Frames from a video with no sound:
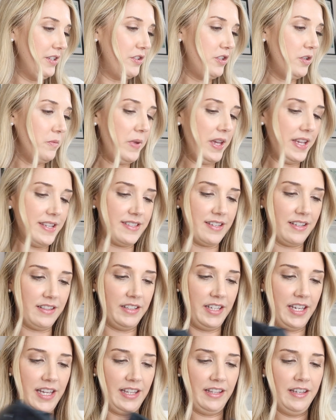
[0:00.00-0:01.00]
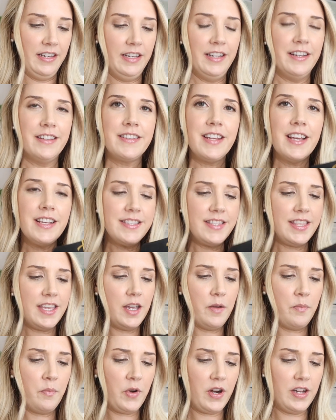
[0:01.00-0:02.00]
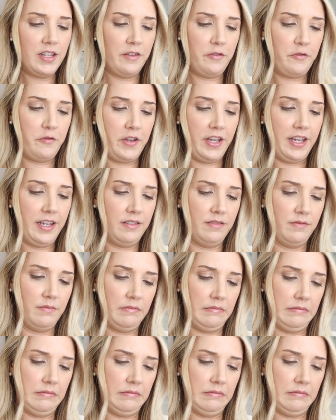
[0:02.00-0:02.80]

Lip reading: to basically, does the umbrella fit?